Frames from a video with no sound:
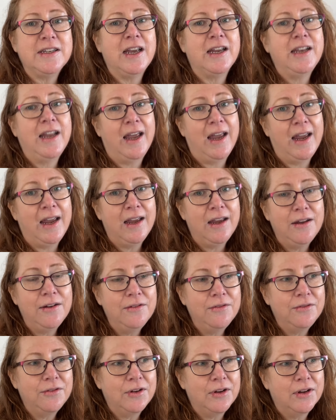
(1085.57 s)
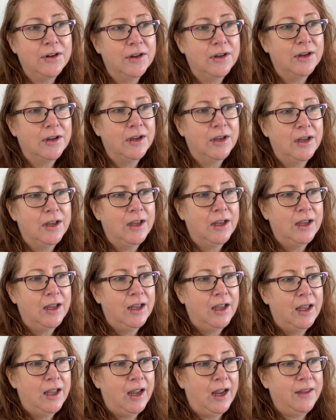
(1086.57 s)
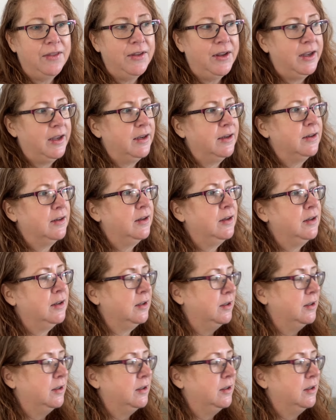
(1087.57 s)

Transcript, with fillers: and have. And then...